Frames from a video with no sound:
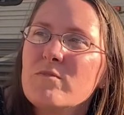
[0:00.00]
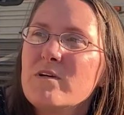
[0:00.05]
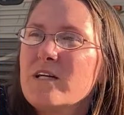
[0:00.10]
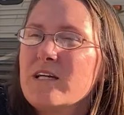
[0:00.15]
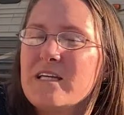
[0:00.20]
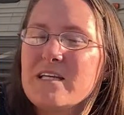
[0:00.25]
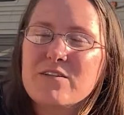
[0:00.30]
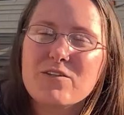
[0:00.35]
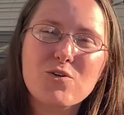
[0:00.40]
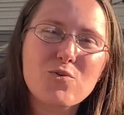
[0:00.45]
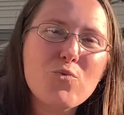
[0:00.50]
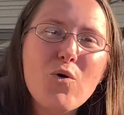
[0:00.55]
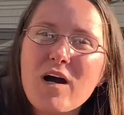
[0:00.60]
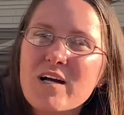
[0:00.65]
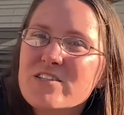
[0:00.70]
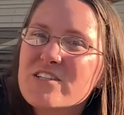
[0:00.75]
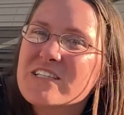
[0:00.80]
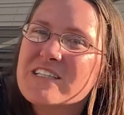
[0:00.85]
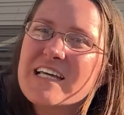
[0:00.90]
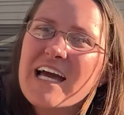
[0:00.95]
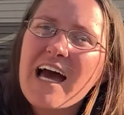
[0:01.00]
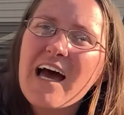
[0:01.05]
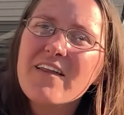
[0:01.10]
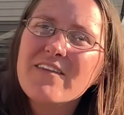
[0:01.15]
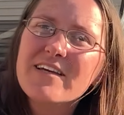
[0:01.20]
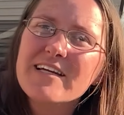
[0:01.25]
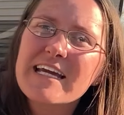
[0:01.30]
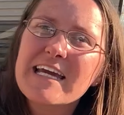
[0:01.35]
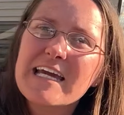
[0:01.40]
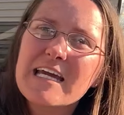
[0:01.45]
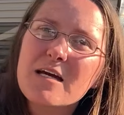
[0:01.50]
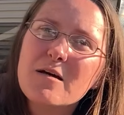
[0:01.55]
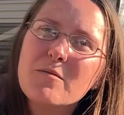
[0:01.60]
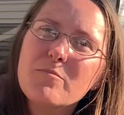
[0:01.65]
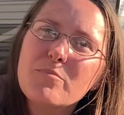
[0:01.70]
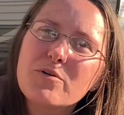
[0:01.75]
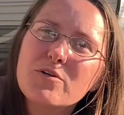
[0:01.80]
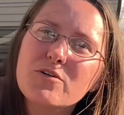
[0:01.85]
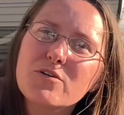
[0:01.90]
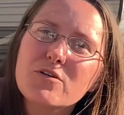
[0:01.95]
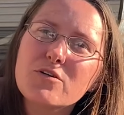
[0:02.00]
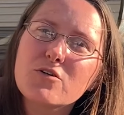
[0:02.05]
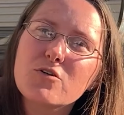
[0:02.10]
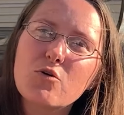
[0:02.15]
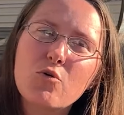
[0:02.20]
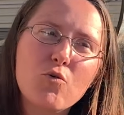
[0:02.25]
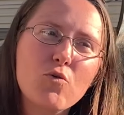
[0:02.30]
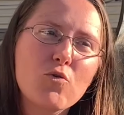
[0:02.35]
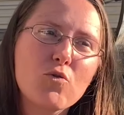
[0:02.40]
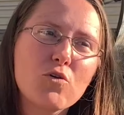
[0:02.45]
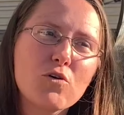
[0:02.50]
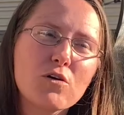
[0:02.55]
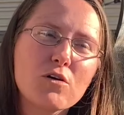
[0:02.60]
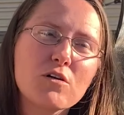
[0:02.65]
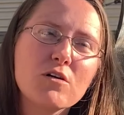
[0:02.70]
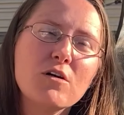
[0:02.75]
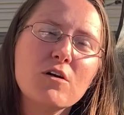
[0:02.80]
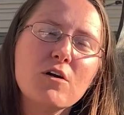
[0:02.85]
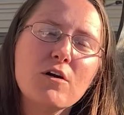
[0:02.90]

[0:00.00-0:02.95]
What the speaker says: either washing down the camper or